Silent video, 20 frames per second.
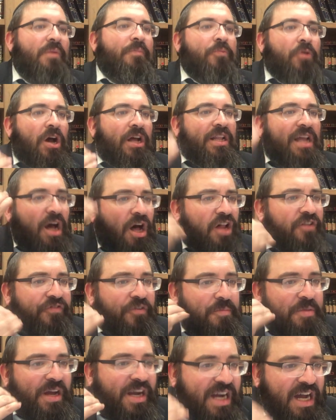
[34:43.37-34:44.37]
brought all
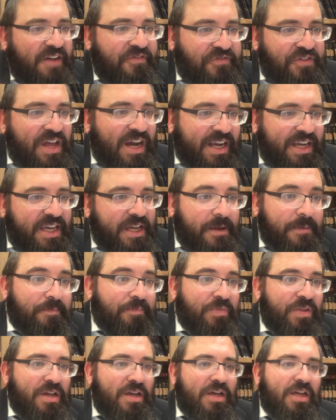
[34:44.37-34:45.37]
from the Kaf Naki.
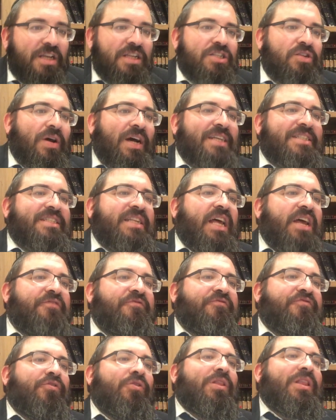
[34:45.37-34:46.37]
So I said
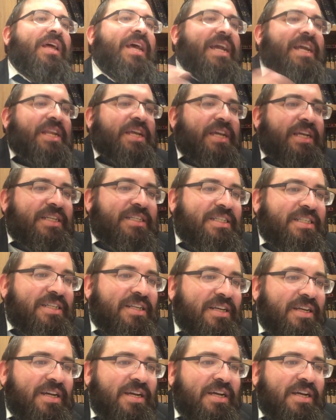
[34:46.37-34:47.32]
for ladies,